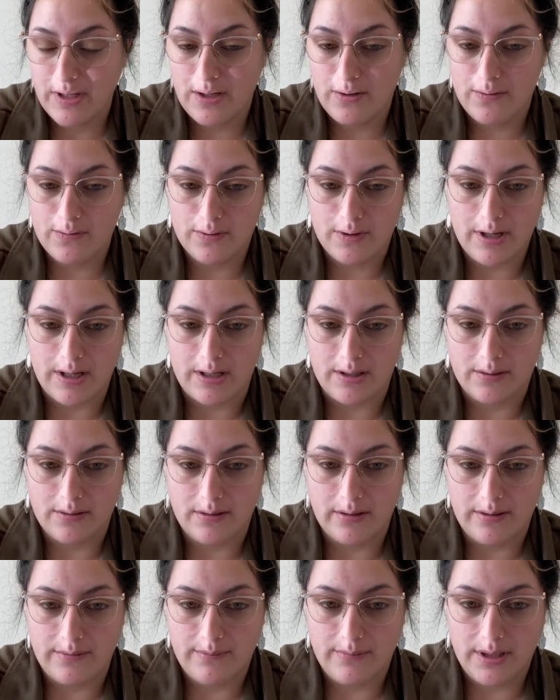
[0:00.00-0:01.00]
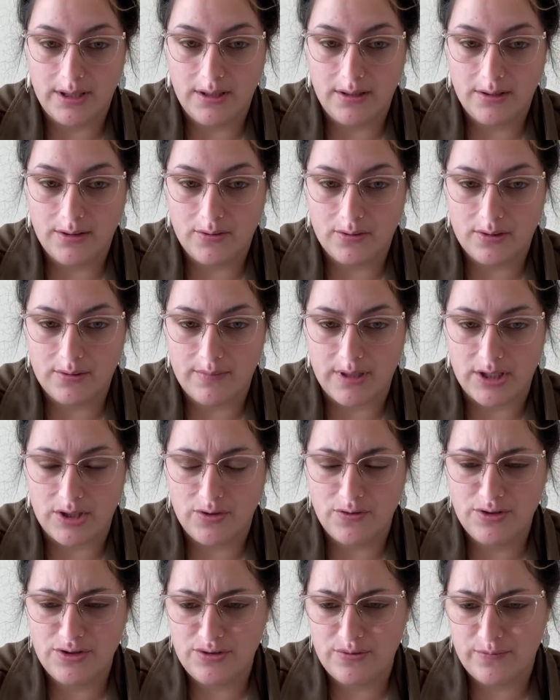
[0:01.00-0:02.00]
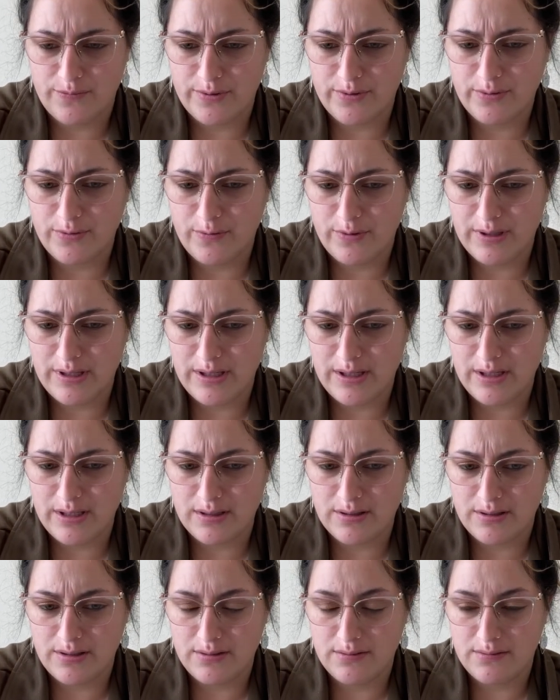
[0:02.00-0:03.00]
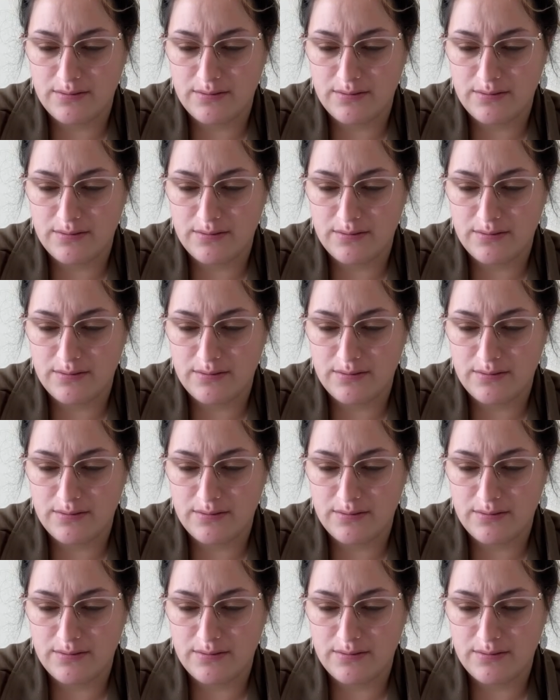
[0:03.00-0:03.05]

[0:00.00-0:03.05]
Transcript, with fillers: Okay, let me go to my YouTube real quick.